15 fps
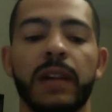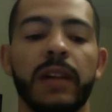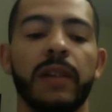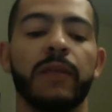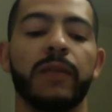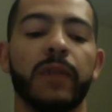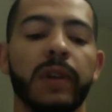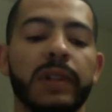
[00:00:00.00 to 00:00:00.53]

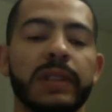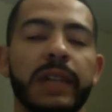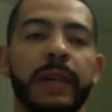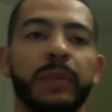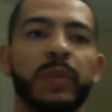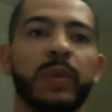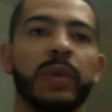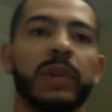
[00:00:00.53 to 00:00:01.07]
For
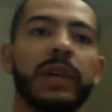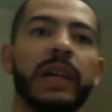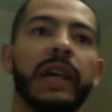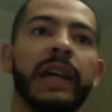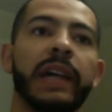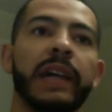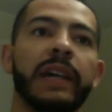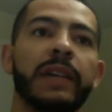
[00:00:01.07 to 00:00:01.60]
example,
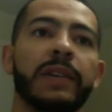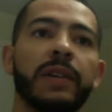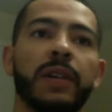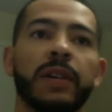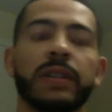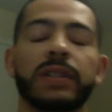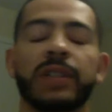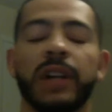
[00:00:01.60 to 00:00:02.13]
a
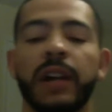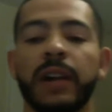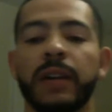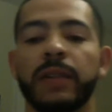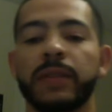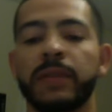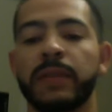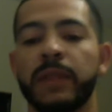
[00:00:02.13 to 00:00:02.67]
young
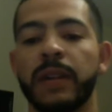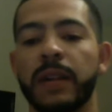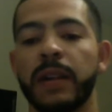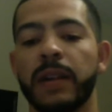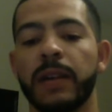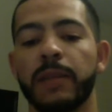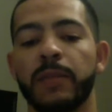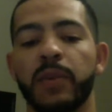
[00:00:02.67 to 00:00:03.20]
child
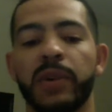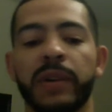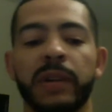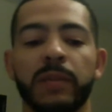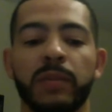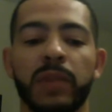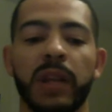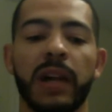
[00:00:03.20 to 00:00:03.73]
putting
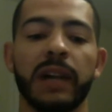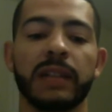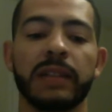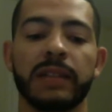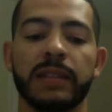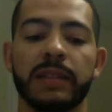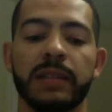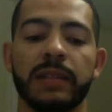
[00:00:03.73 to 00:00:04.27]

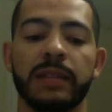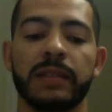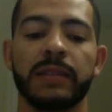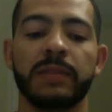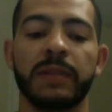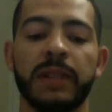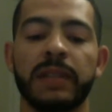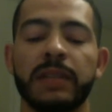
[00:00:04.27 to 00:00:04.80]
blocks in
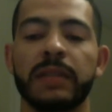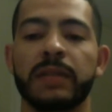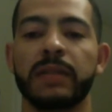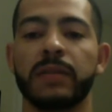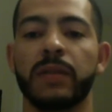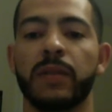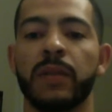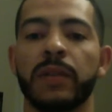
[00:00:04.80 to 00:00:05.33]
spaces
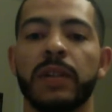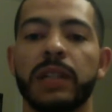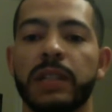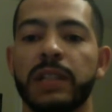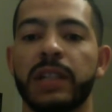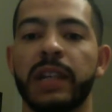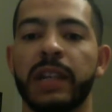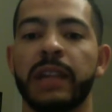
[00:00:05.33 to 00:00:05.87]
or
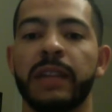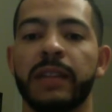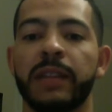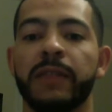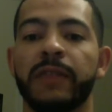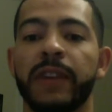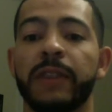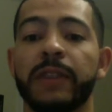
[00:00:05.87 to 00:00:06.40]
shaking their
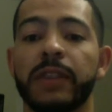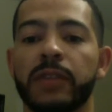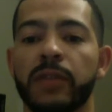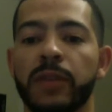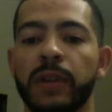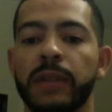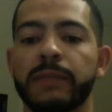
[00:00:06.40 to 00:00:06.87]
favorite toy.